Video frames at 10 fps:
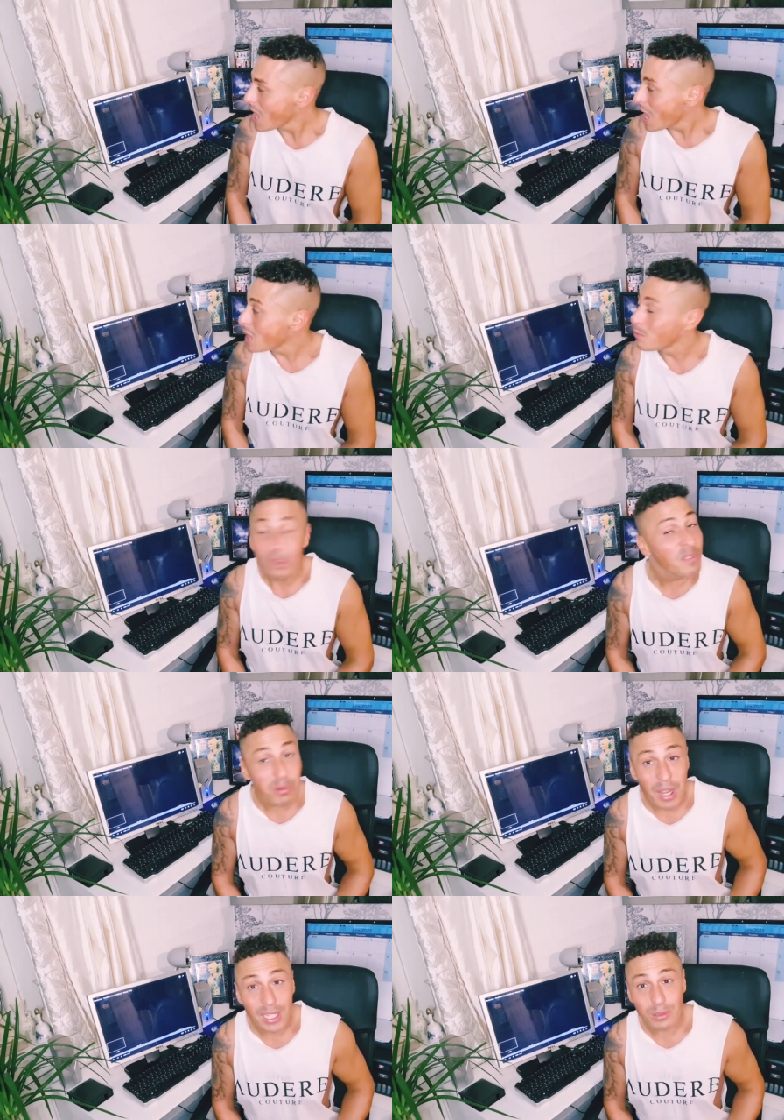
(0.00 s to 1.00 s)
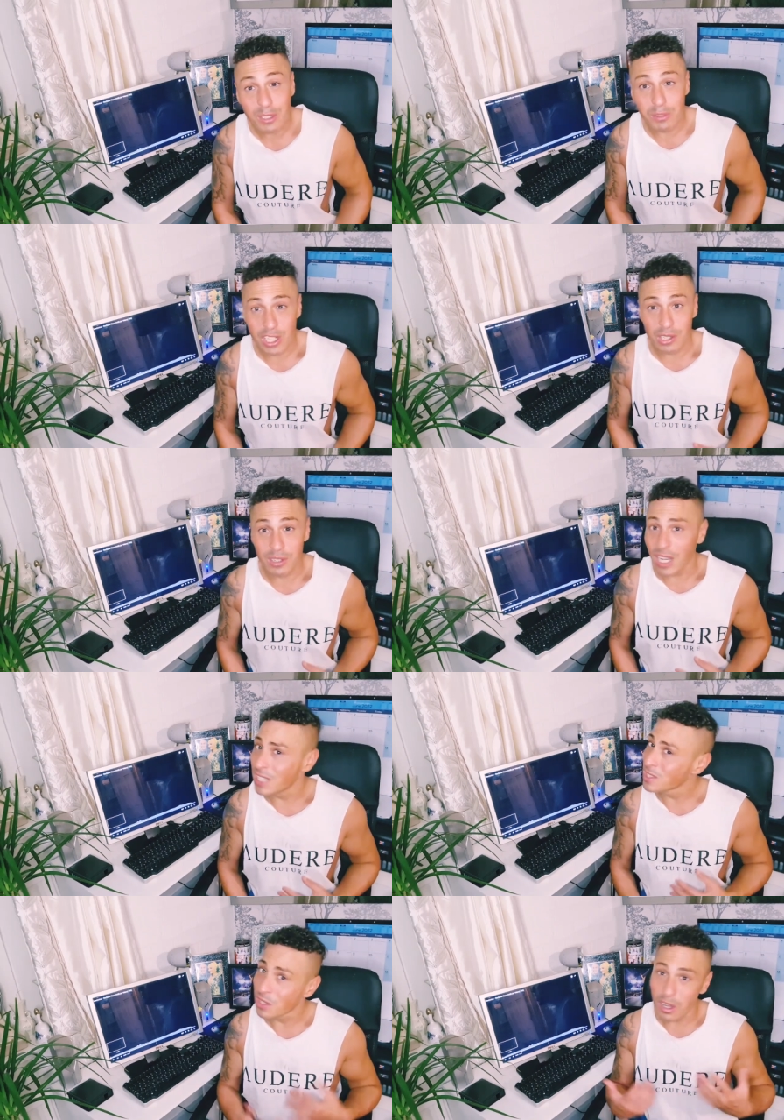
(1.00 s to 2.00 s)
Um, if you are new to my channel,
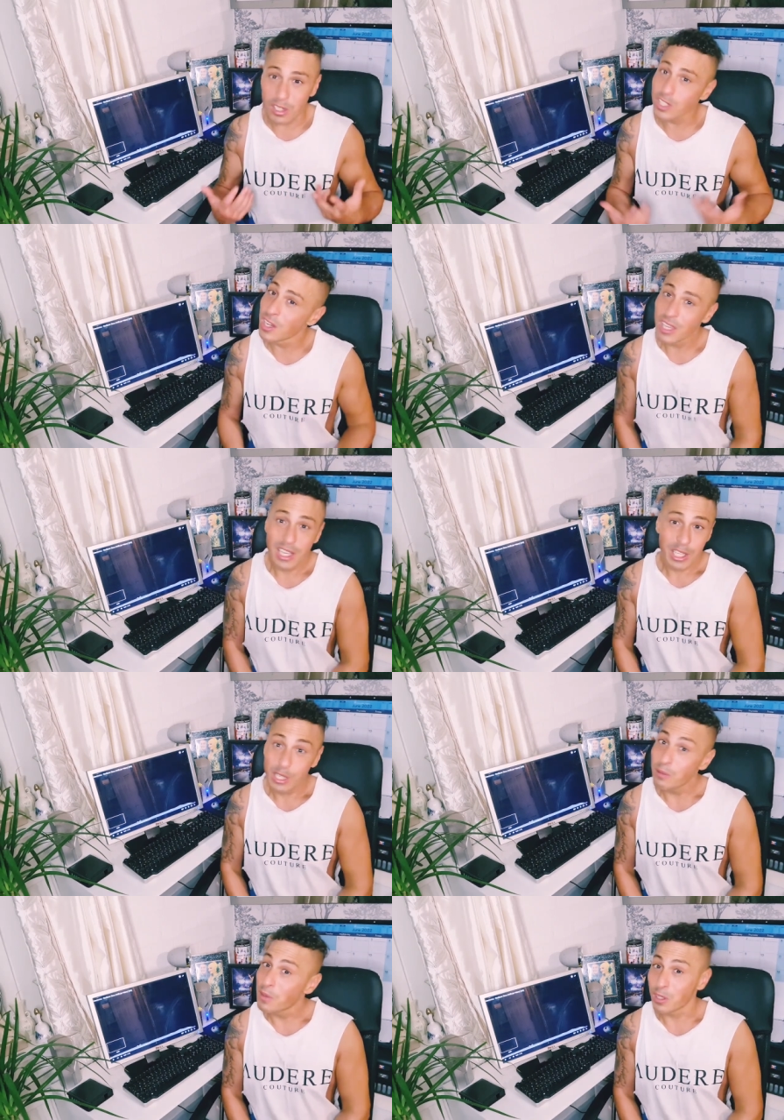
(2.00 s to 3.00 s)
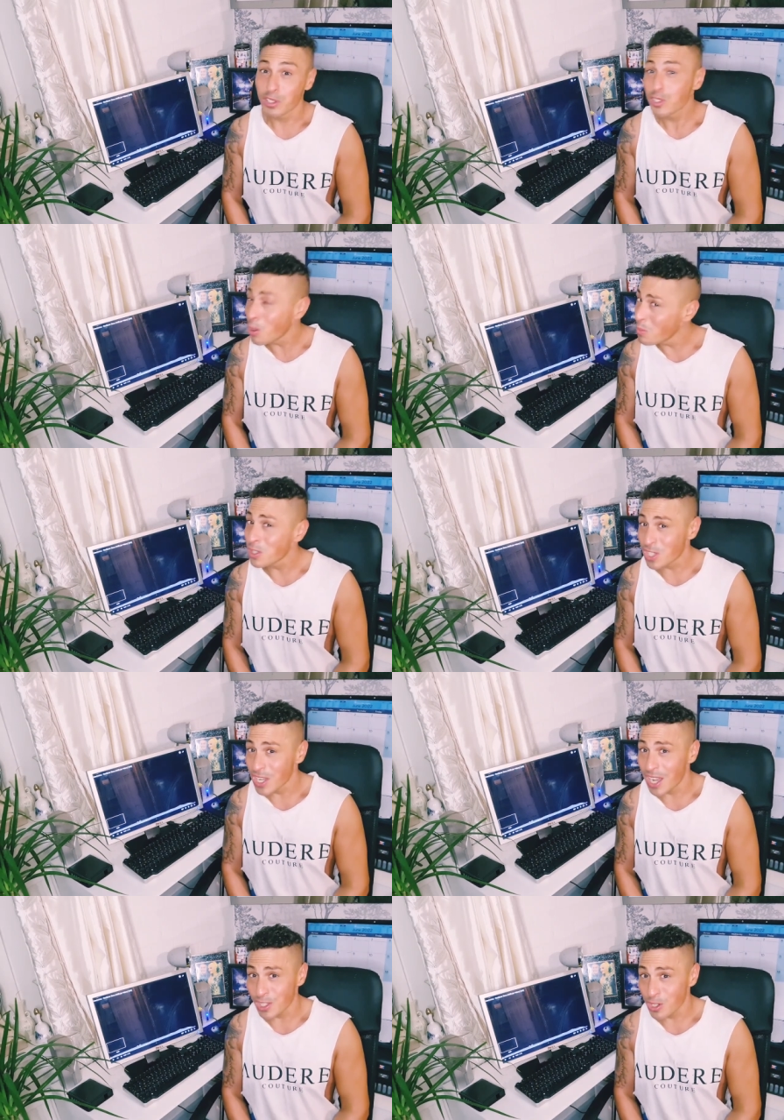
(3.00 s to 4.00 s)
guys, gosh, You've got so much to
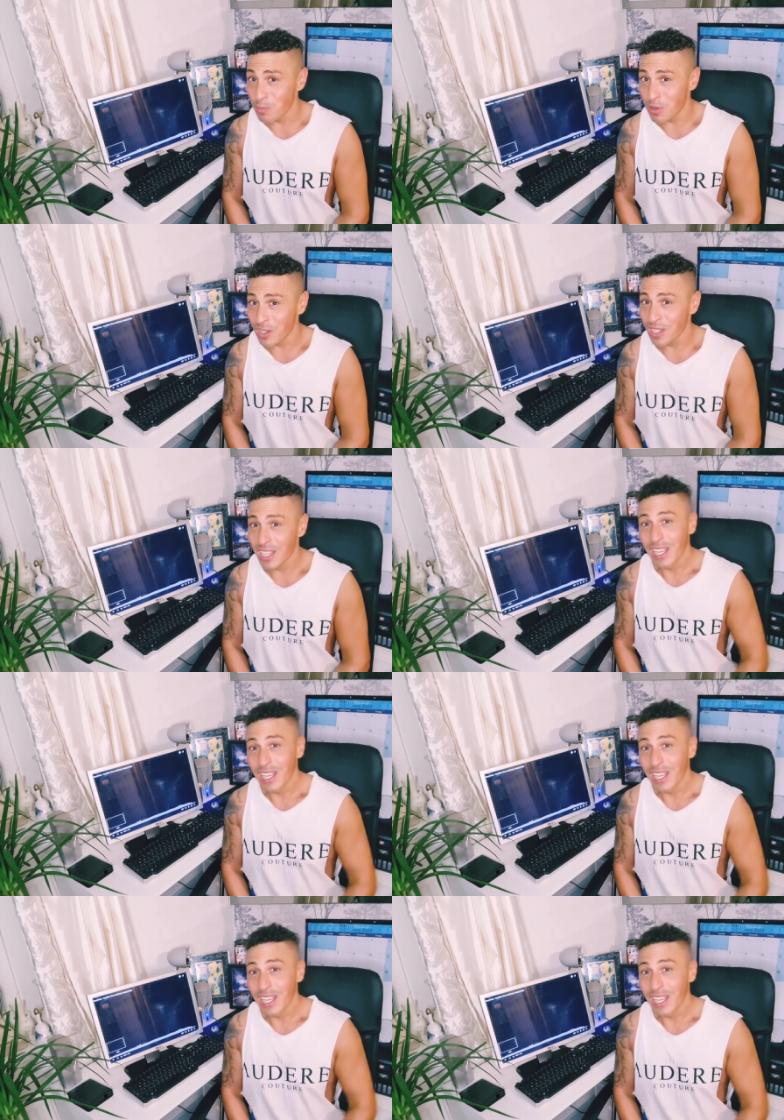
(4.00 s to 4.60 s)
catch up on.